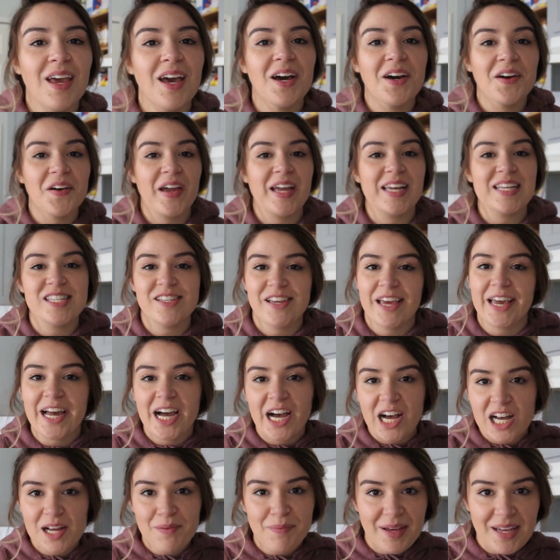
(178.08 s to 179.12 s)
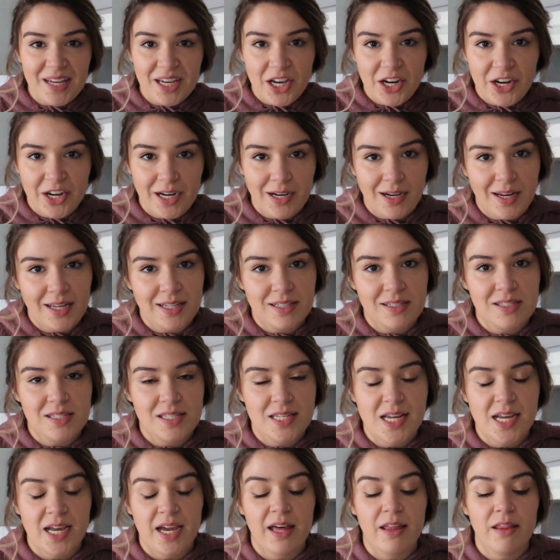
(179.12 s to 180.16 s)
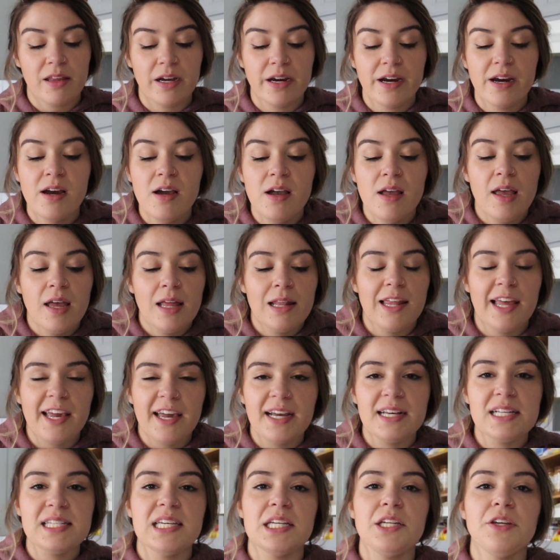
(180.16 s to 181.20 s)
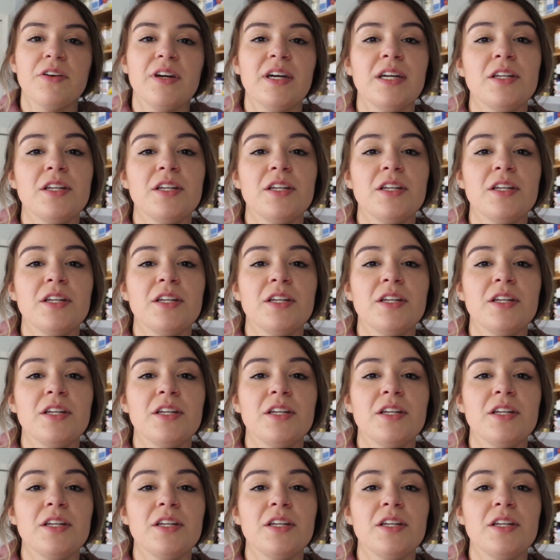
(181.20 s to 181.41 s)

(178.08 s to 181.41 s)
Okay, so I got all my ingredients together. Like I said, you